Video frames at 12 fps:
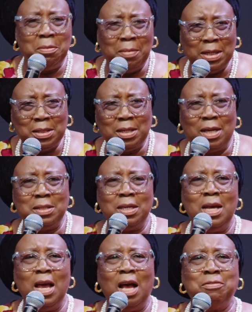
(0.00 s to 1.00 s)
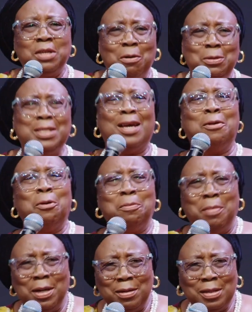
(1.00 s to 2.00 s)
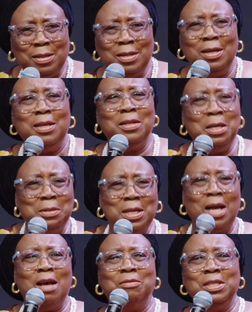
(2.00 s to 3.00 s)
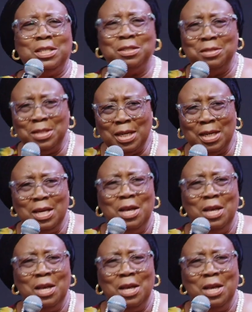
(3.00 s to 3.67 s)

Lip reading: a master's, after which I got married. Then you start having children.